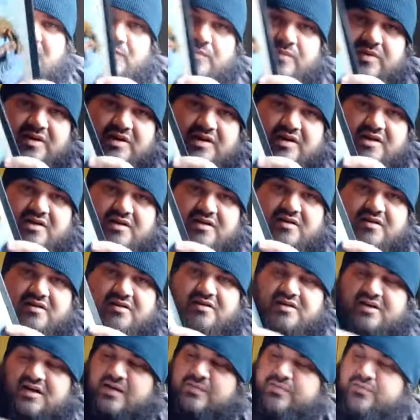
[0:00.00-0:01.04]
But
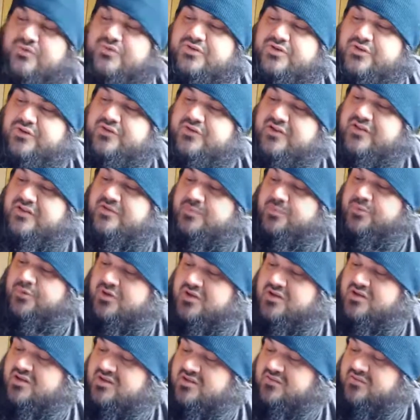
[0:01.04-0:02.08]
I'm gonna do another
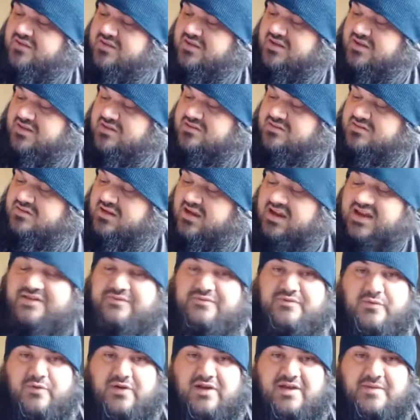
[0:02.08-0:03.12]
printing of these. I
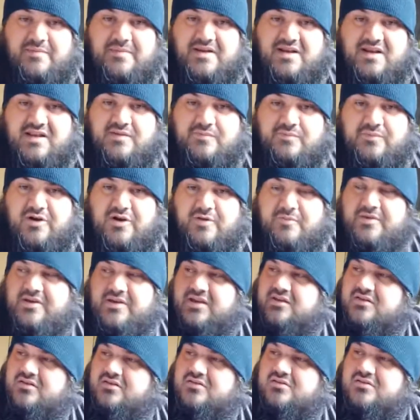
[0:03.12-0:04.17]
don't know how many,
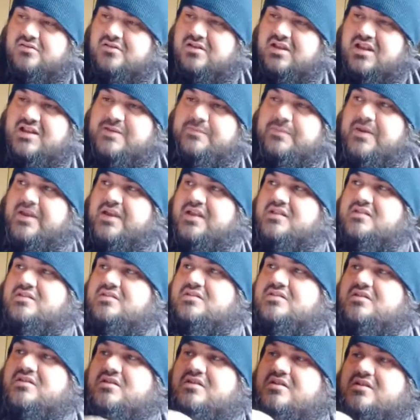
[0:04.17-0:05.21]
probably it
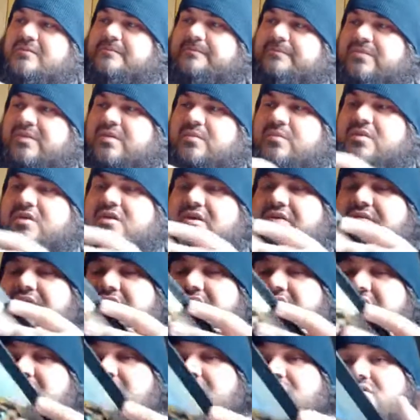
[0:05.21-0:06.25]
depends. But on
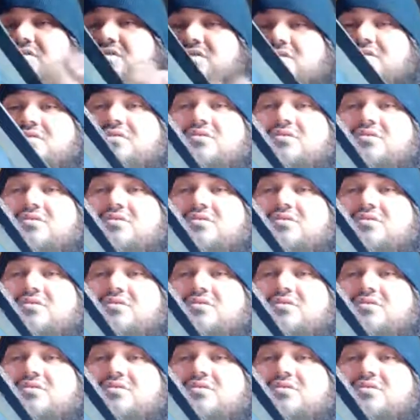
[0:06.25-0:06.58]
those,